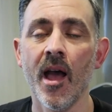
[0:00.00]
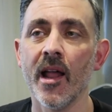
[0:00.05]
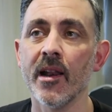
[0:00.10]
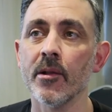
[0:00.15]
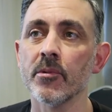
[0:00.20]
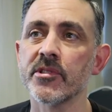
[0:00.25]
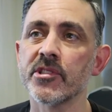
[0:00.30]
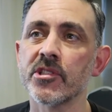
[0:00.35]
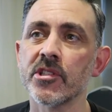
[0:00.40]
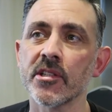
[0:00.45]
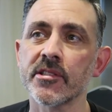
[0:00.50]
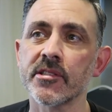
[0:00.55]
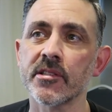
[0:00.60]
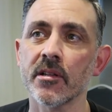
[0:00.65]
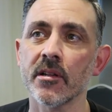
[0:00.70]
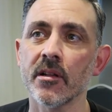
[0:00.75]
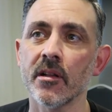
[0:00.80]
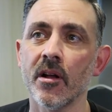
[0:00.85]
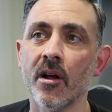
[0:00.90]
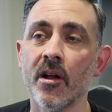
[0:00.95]
And it was
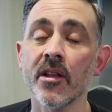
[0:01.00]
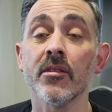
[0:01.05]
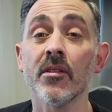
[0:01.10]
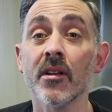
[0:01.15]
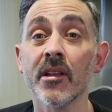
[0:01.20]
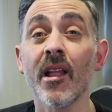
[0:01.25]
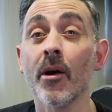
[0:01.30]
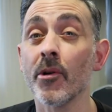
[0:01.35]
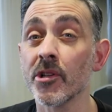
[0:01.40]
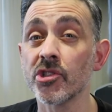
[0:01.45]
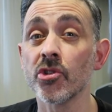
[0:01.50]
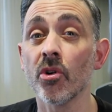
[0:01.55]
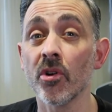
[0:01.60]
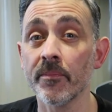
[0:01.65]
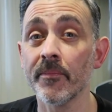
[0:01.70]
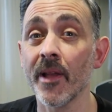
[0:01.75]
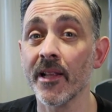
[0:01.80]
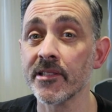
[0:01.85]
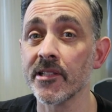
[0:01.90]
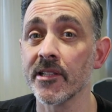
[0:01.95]
just, I
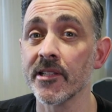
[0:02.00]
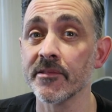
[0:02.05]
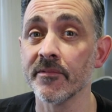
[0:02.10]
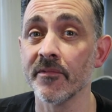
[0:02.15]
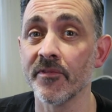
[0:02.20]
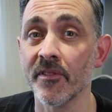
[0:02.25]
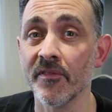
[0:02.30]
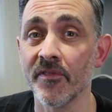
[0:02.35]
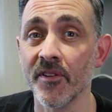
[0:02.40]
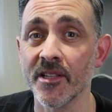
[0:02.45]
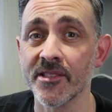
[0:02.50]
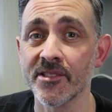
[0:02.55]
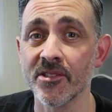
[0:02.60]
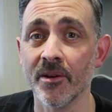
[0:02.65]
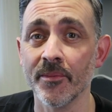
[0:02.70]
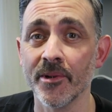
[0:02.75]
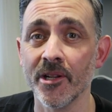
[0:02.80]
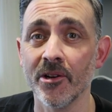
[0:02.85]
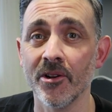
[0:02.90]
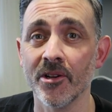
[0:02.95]
enjoyed mentalism for the first
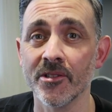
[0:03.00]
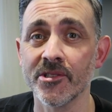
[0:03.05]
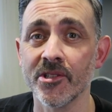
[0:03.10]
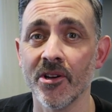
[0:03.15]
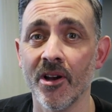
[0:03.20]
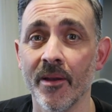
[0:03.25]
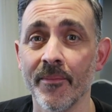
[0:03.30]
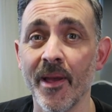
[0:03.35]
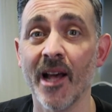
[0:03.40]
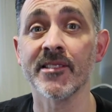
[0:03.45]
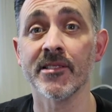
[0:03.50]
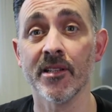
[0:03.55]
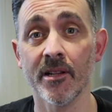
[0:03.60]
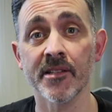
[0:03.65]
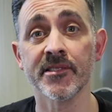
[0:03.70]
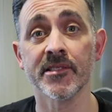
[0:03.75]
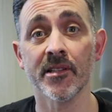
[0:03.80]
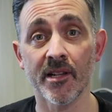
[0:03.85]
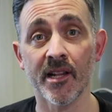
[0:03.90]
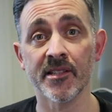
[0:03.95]
time in a long time as a
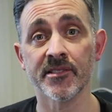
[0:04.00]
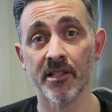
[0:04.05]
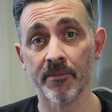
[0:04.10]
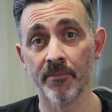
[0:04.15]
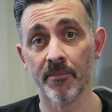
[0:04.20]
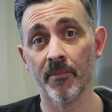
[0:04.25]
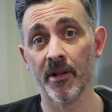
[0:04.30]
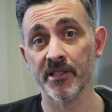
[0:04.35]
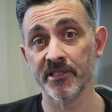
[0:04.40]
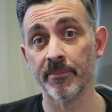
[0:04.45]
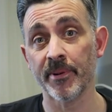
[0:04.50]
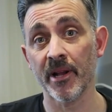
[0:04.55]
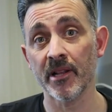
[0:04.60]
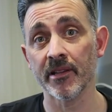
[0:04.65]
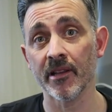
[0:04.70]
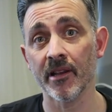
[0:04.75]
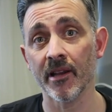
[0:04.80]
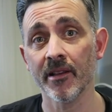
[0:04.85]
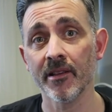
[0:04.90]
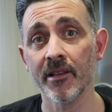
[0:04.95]

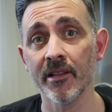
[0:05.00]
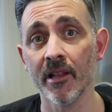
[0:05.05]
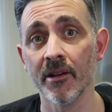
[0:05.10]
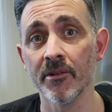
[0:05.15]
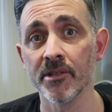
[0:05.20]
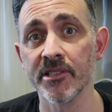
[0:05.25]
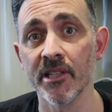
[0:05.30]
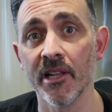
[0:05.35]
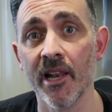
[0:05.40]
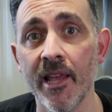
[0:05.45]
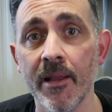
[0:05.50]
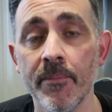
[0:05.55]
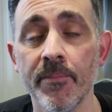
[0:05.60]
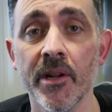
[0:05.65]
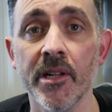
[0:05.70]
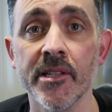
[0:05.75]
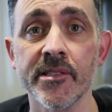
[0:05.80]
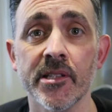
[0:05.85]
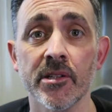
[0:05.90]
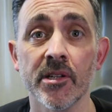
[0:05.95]
punter, you know, as a
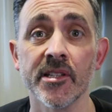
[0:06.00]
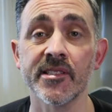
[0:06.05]
layperson.